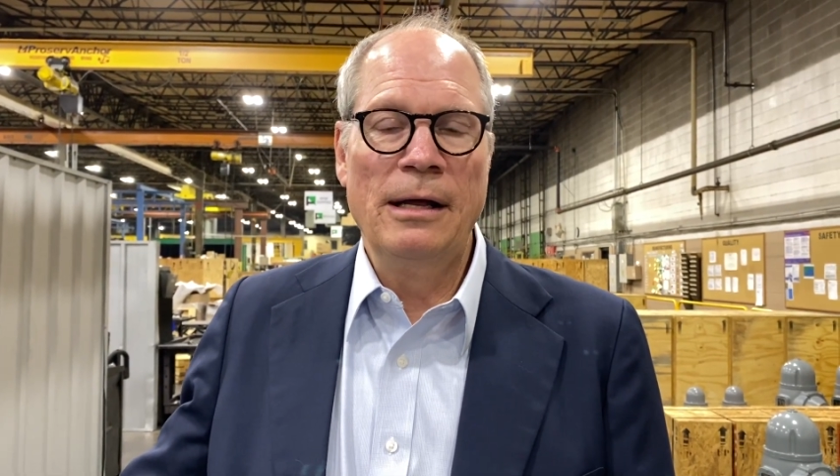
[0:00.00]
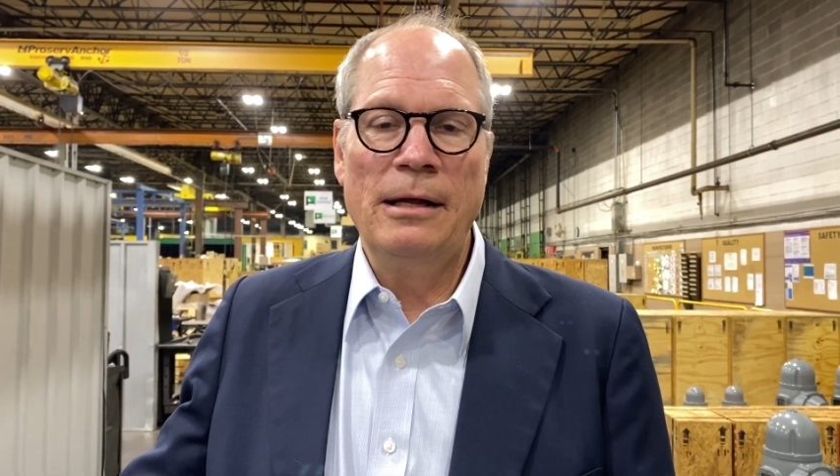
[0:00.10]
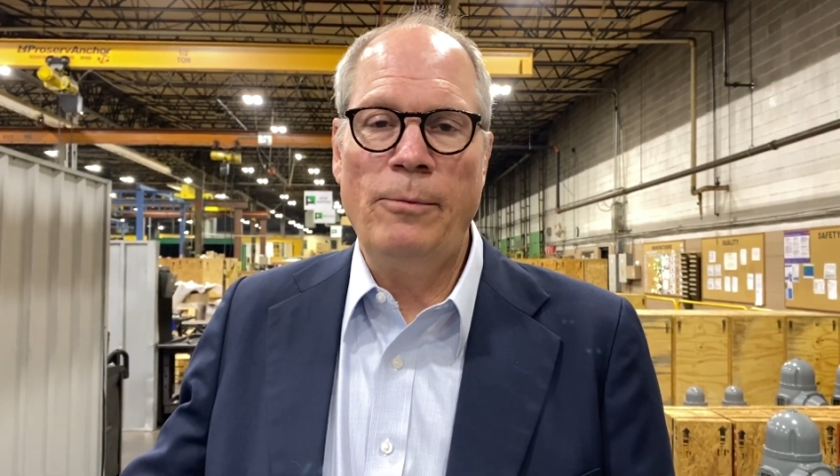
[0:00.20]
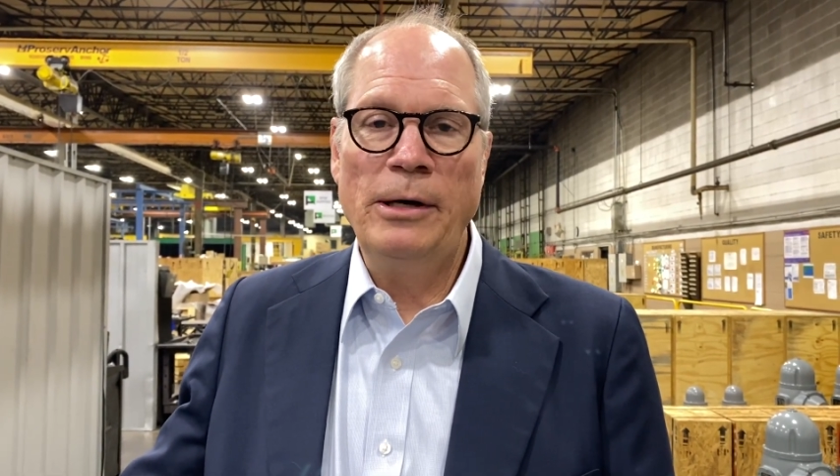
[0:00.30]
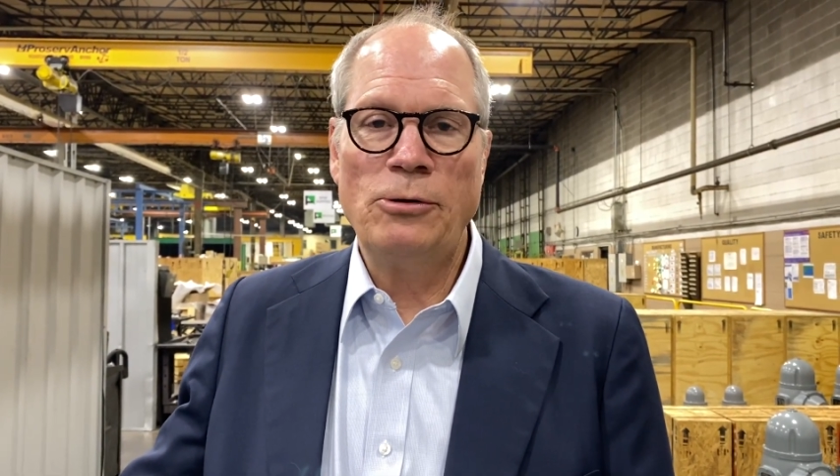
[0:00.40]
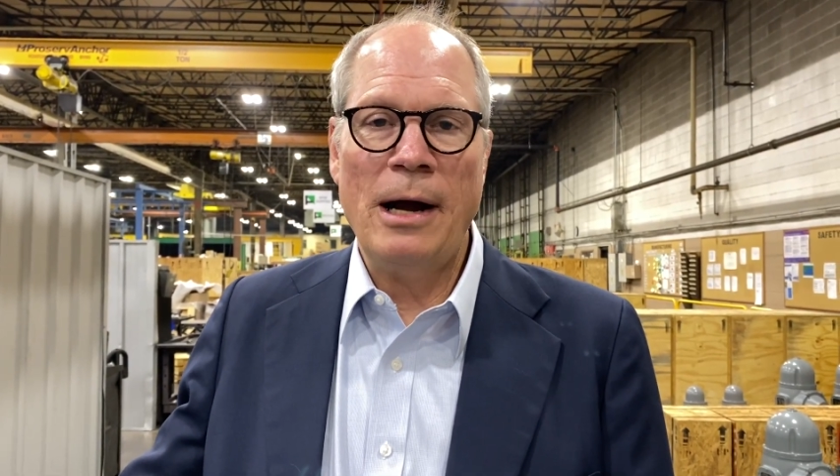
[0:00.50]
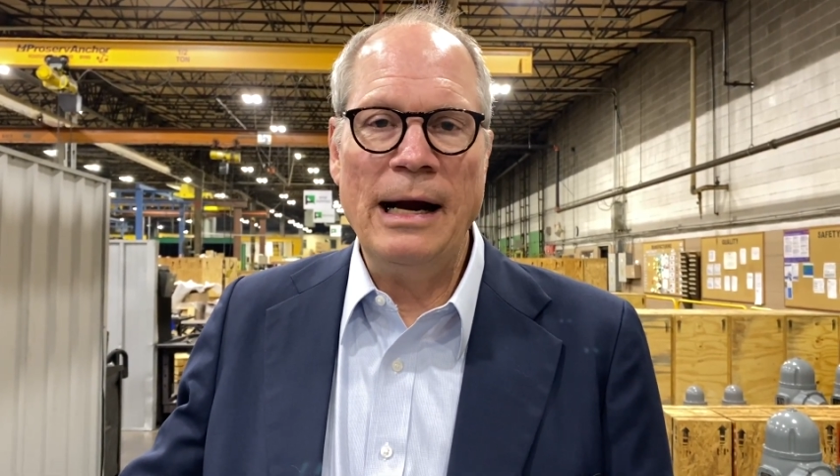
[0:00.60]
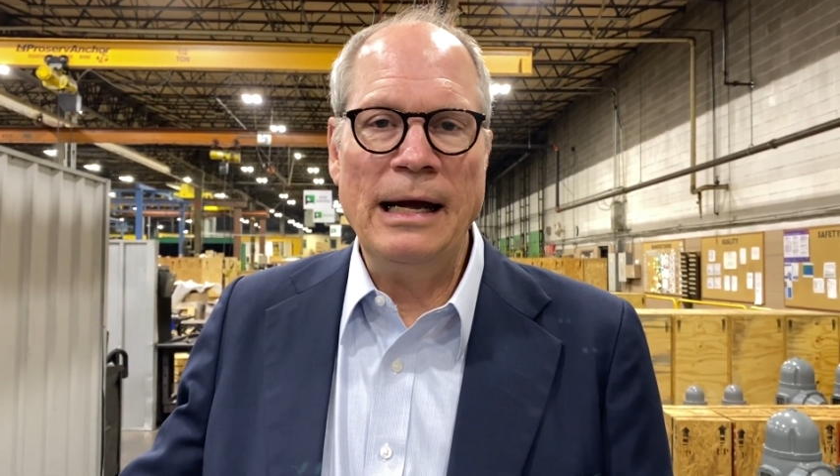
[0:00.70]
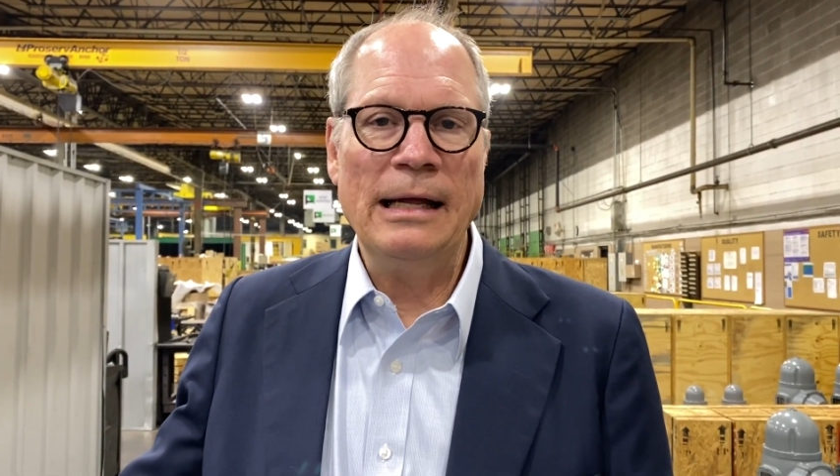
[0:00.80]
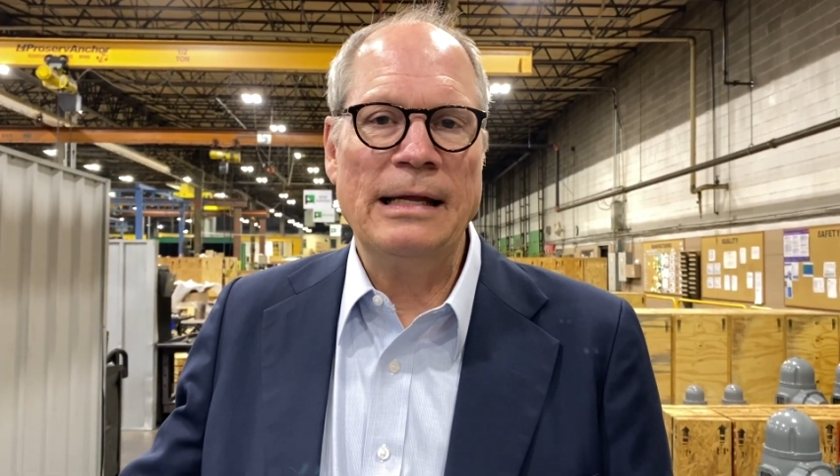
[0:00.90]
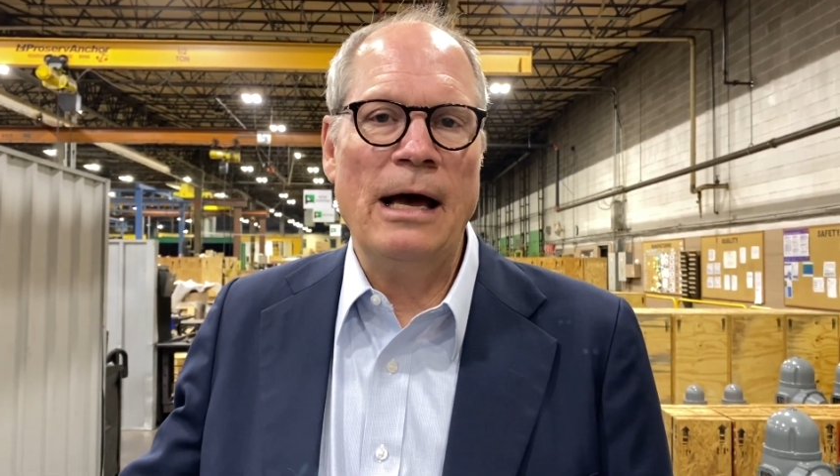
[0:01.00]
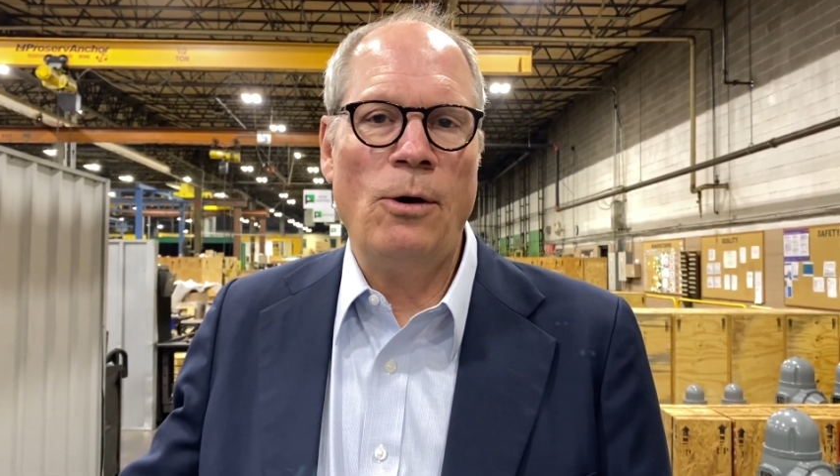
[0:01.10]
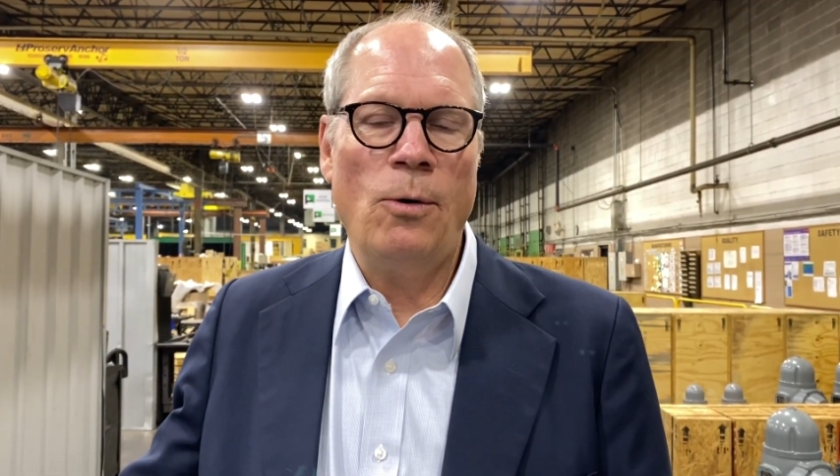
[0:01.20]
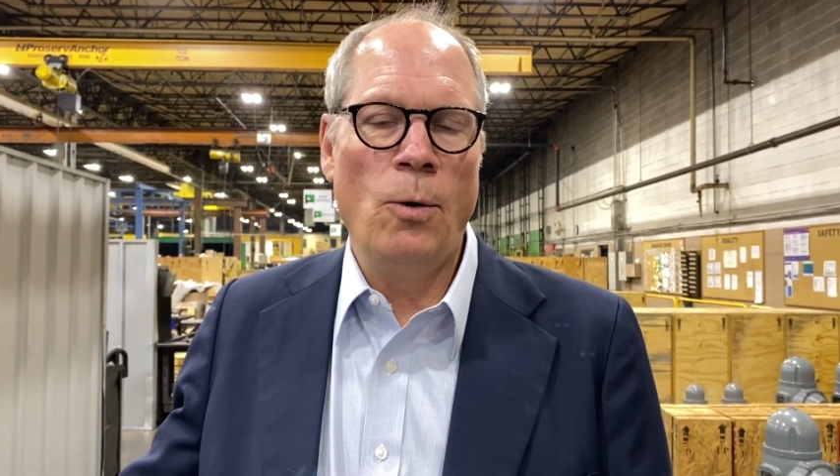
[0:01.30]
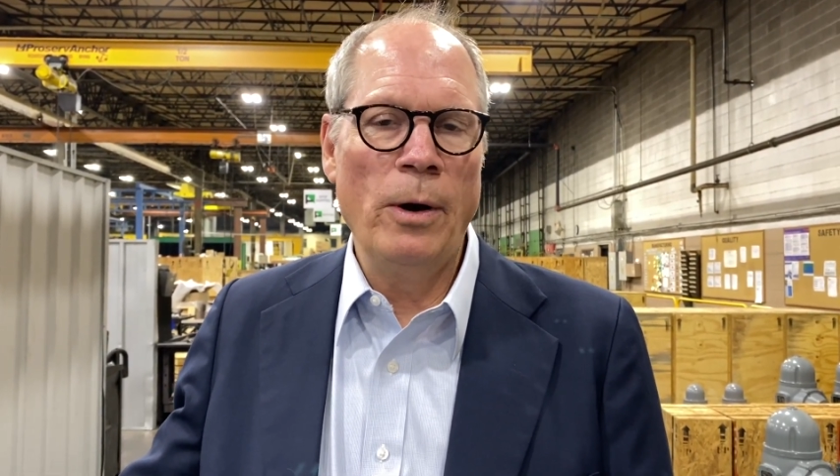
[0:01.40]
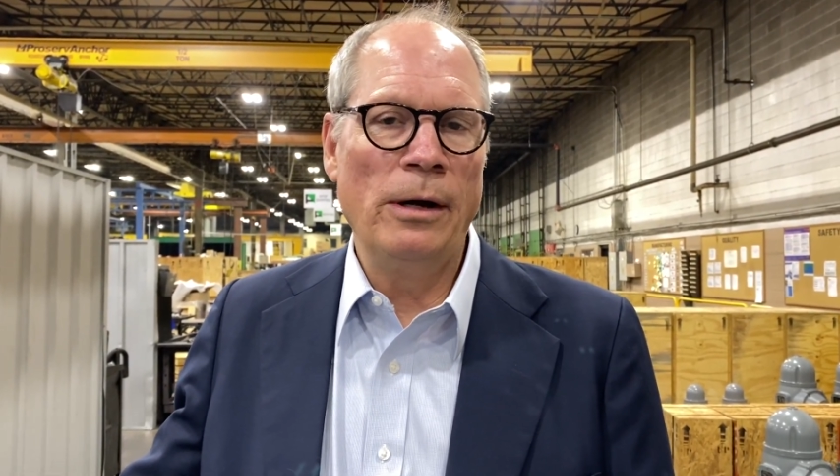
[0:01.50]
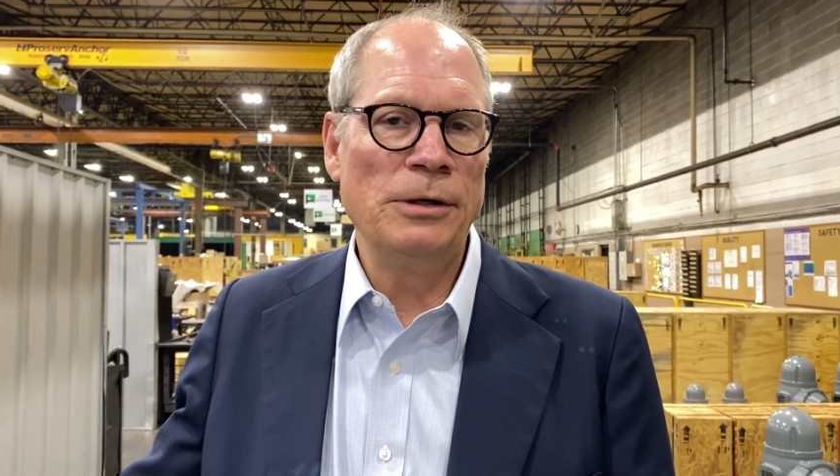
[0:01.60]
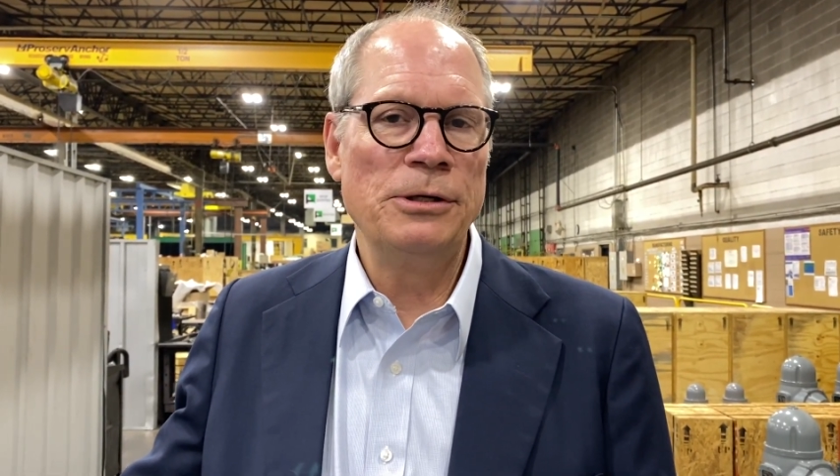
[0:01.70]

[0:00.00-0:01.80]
that we try to get that oil